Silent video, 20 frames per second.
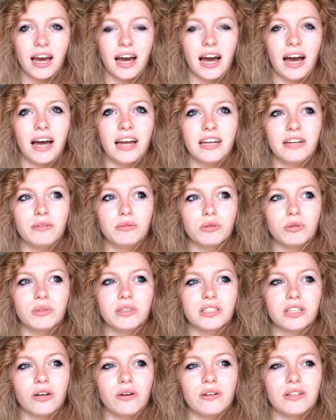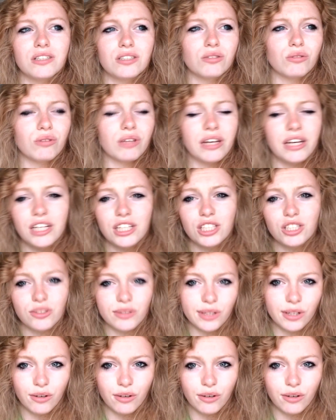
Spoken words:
and it would always go into sort of the history